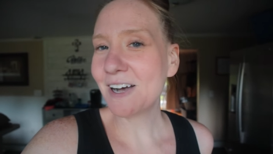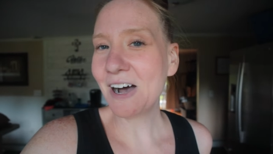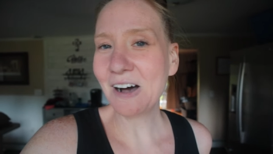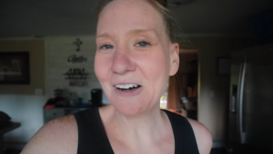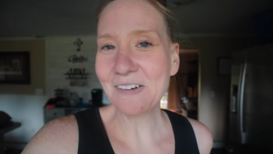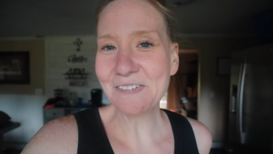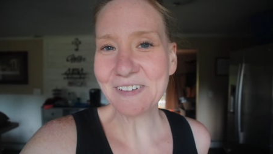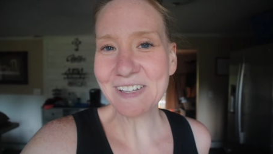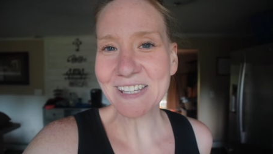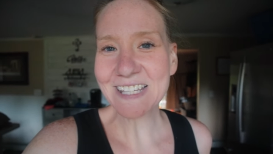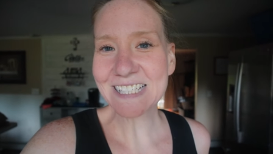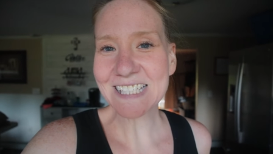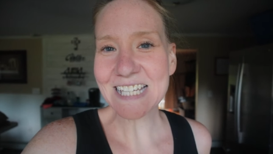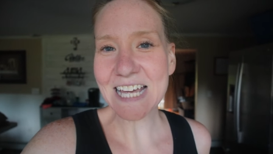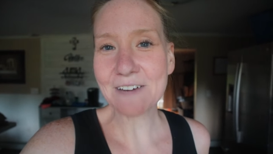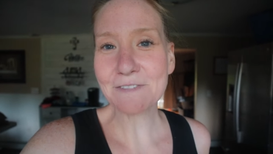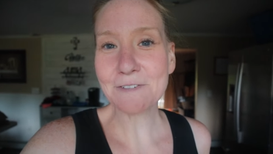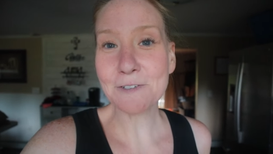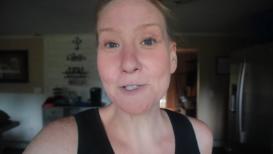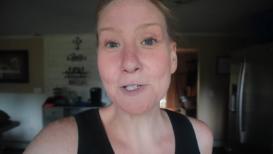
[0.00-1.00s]
coffee this
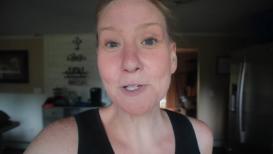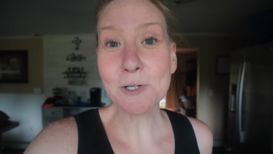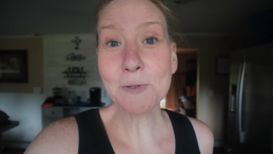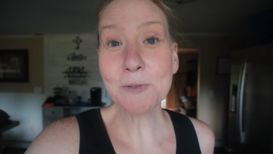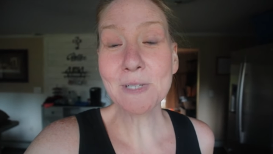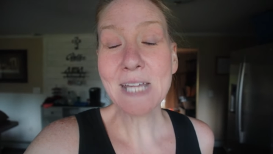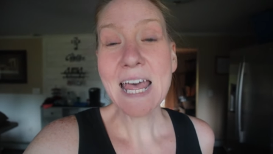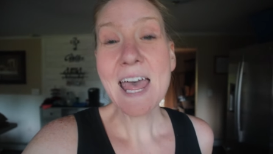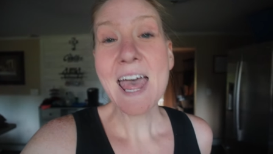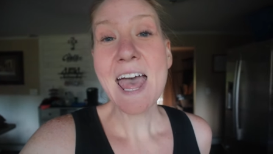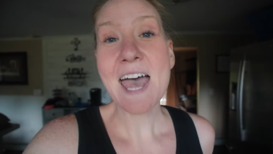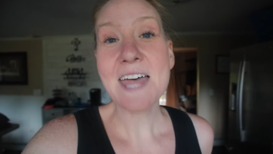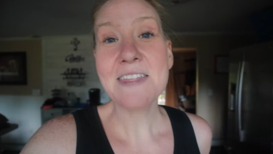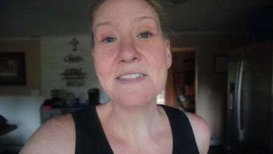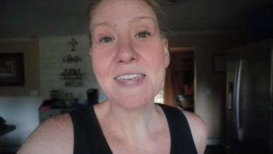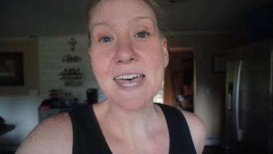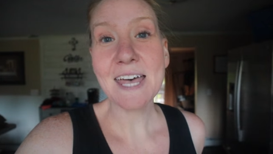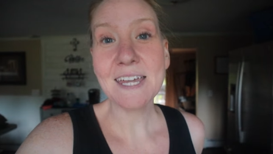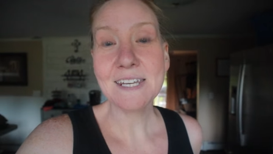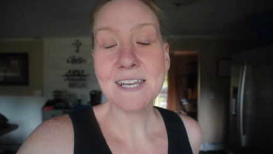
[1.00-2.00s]
afternoon.
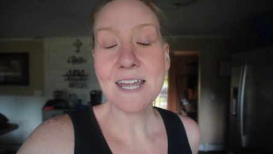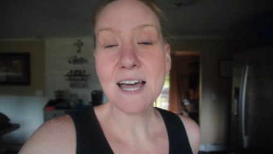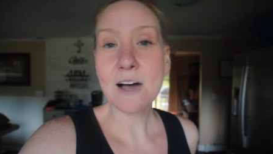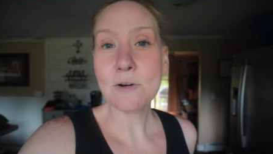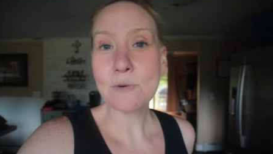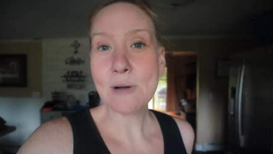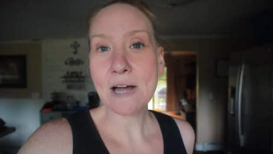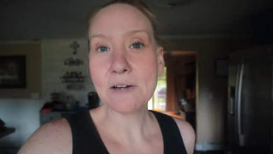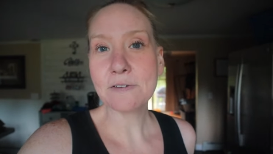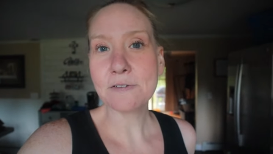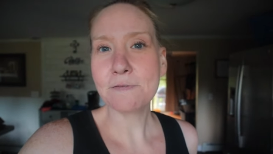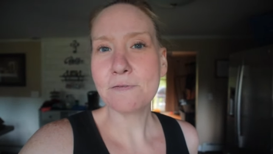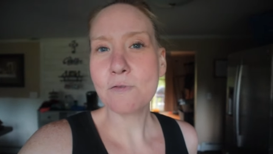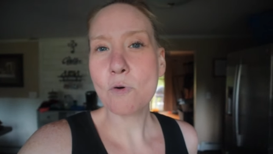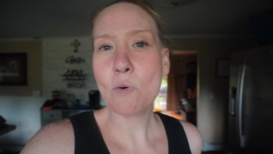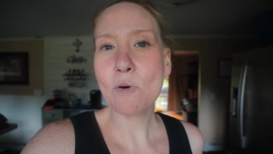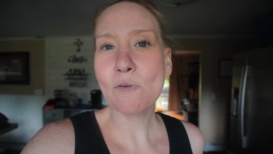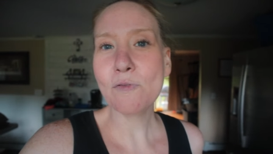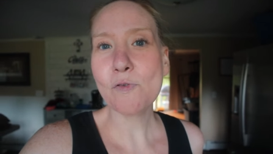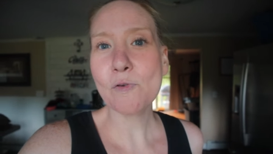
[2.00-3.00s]
And then around
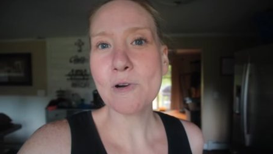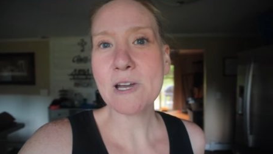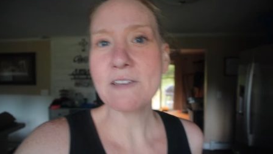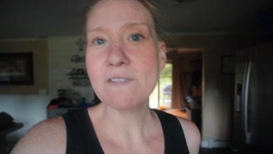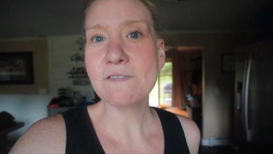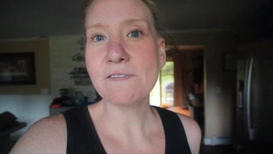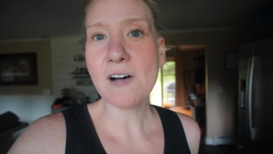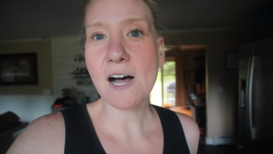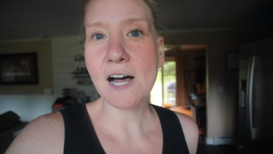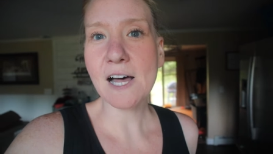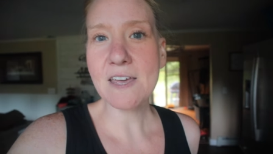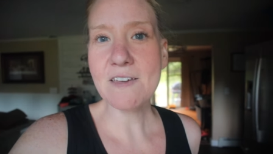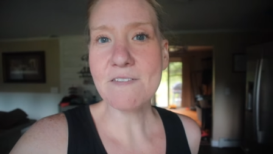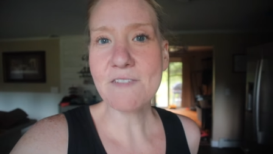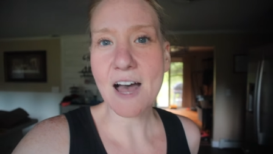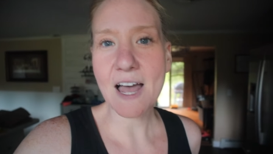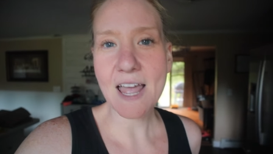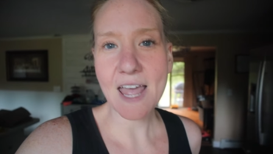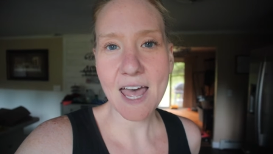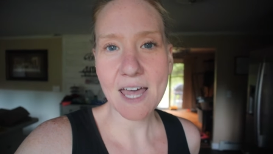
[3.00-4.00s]
4.45,
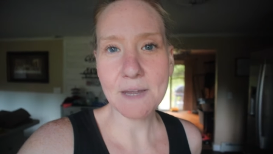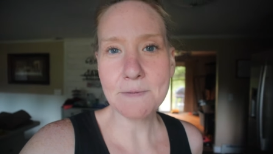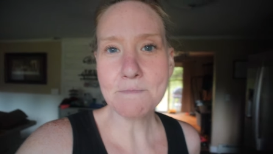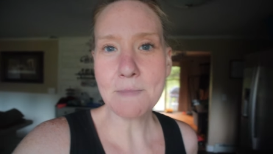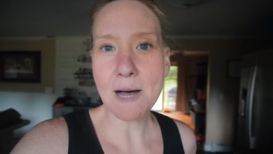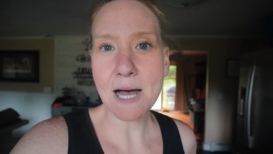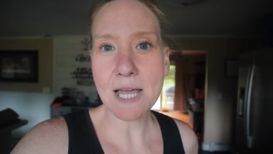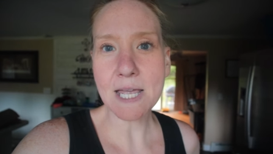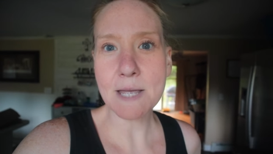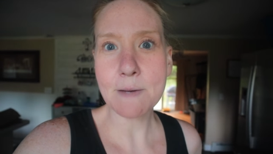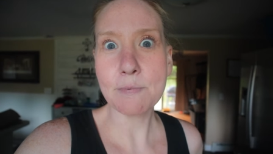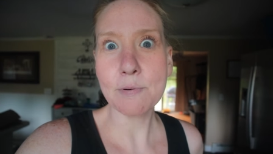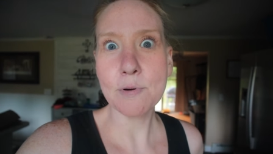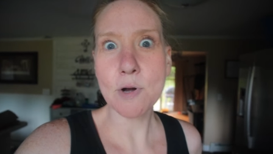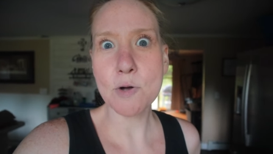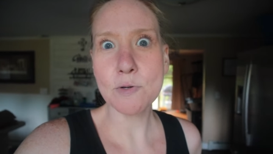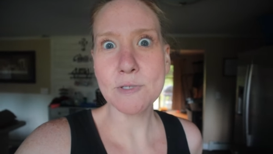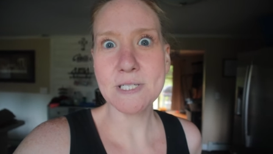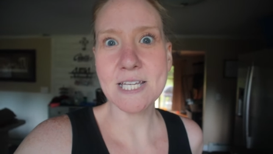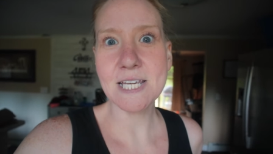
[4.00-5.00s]
I had my
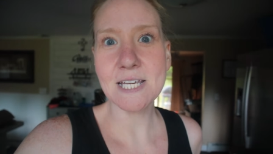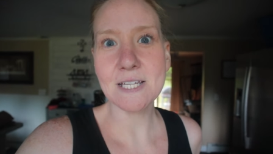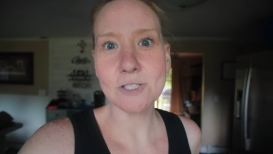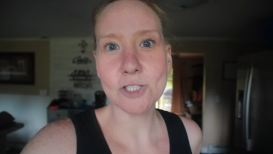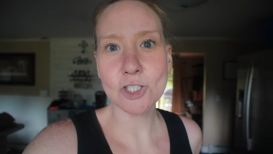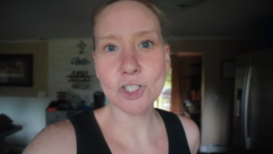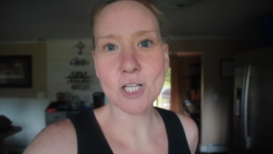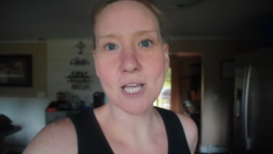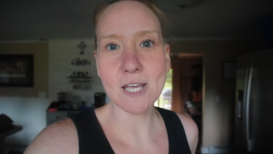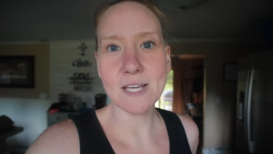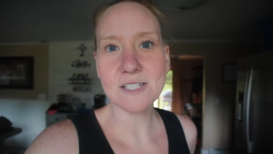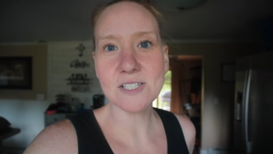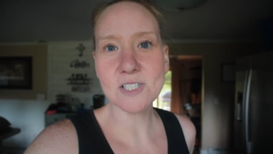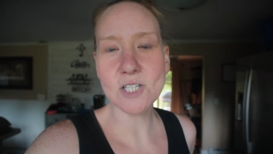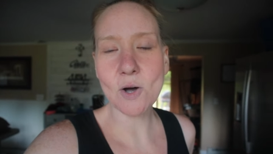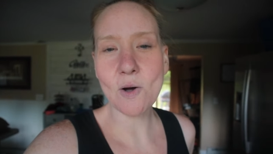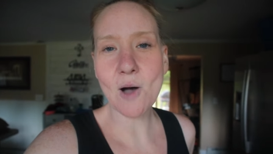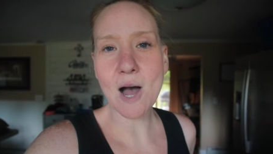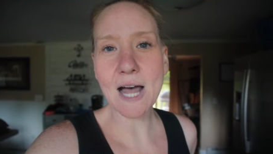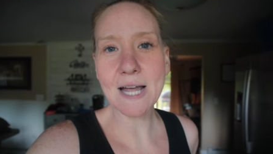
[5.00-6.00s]
protein shake.
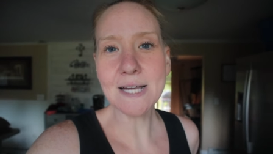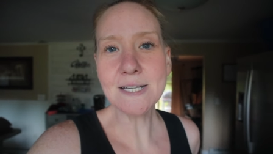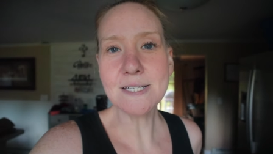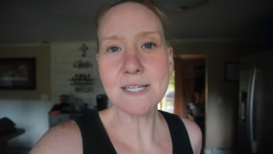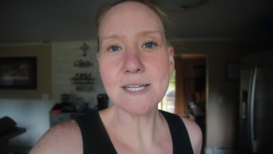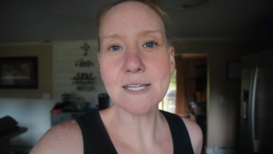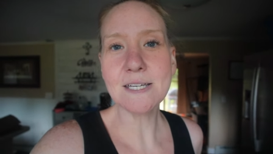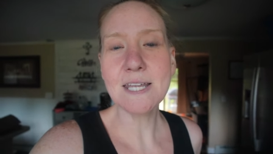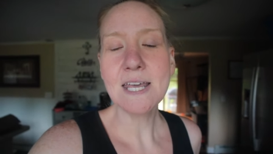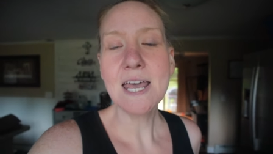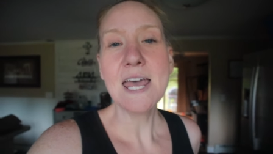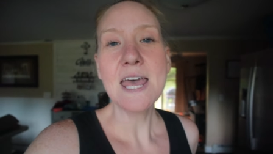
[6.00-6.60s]
So I did